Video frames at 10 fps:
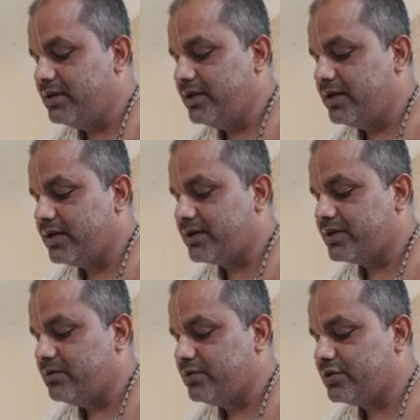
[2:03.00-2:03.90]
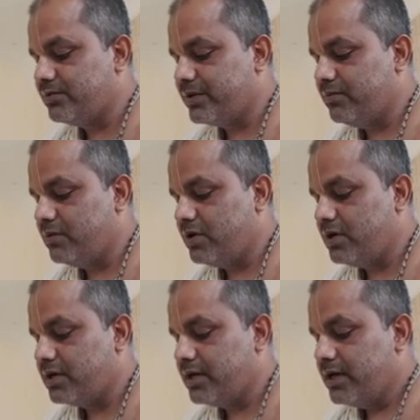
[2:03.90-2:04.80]
the direction of the Supreme
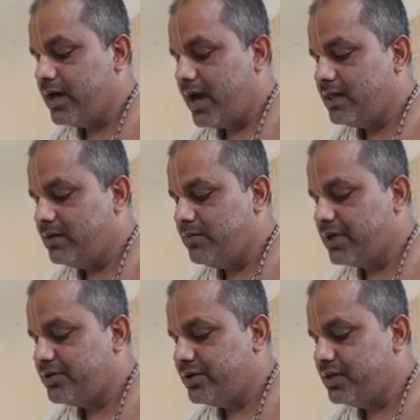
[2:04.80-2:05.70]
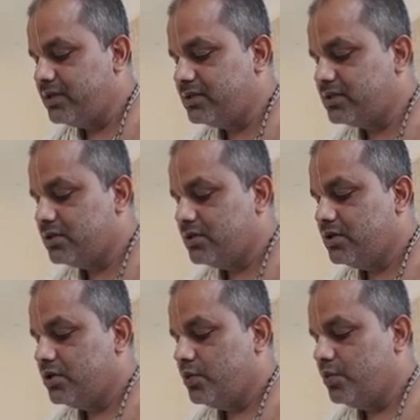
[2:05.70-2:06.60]
Lord, and the materials
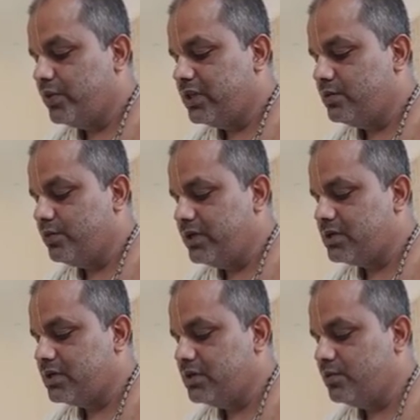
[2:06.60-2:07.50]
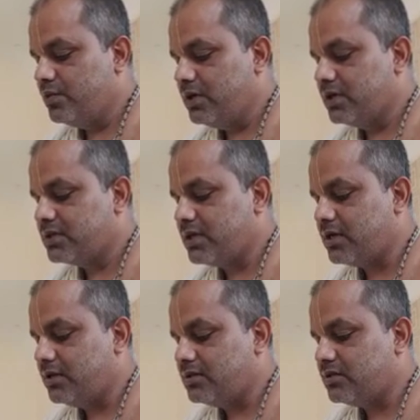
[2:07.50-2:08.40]
with which he works
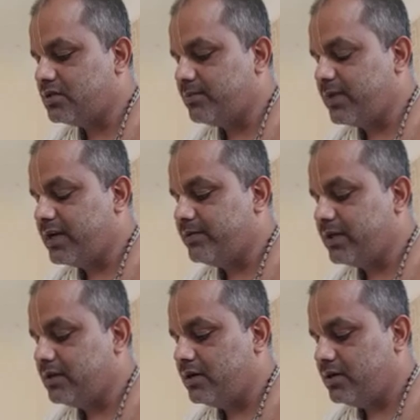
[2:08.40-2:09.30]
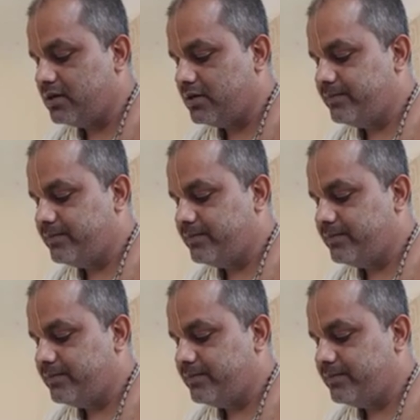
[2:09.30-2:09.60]
are also supplied by the Lord.